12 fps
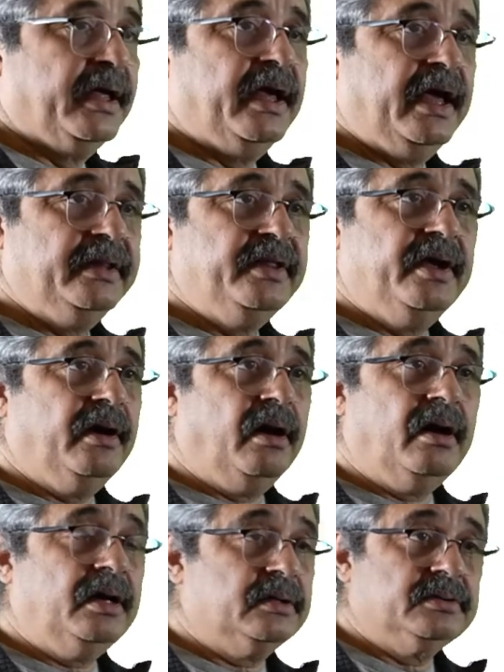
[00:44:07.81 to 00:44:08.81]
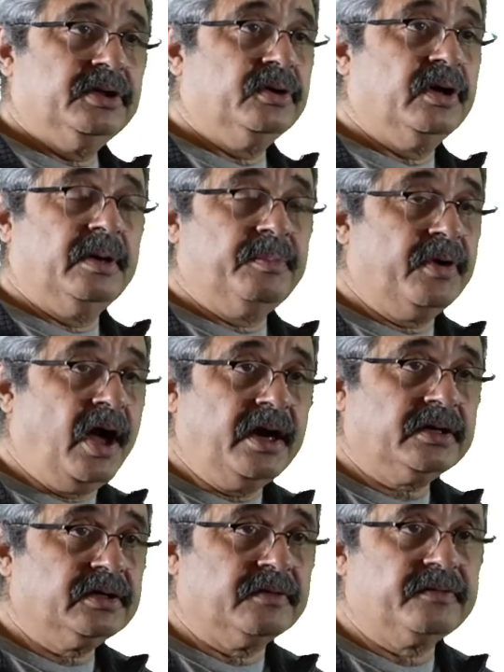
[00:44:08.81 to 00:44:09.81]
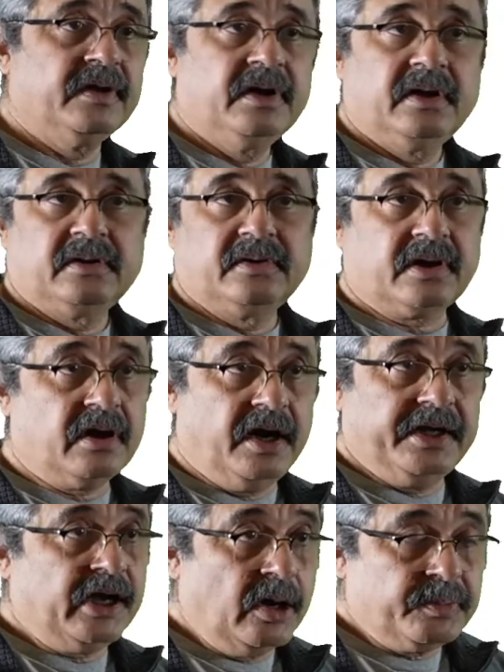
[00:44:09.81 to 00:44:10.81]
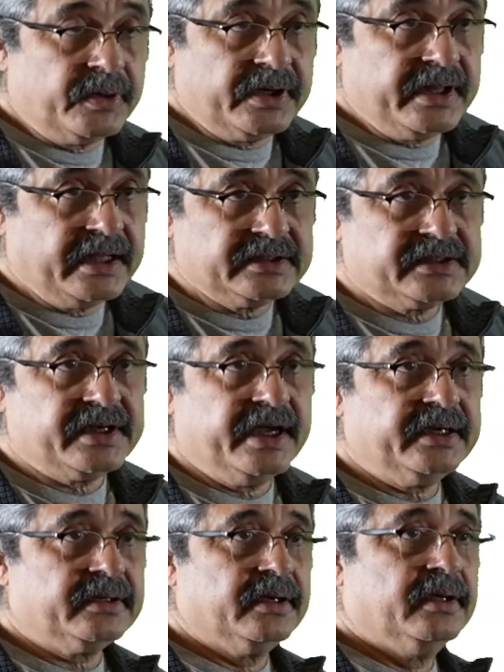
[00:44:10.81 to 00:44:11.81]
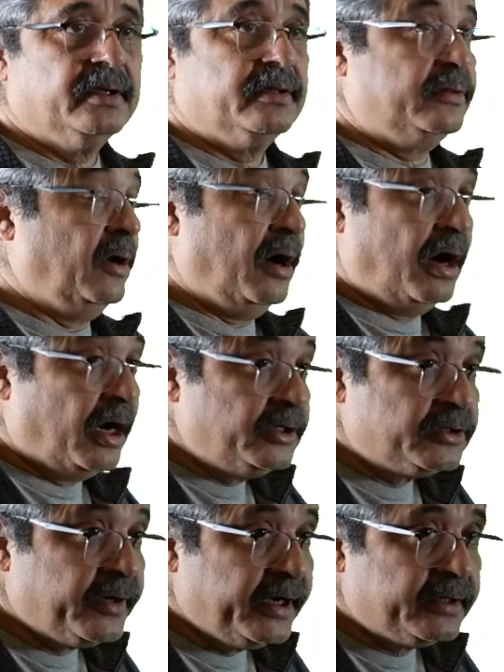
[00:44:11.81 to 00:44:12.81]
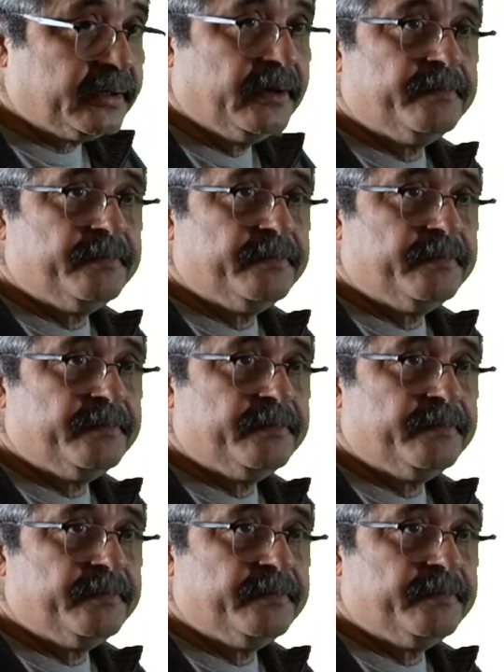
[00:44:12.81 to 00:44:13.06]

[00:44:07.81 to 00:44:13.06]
and they are a product of the cardiac output of that state, the heart rate,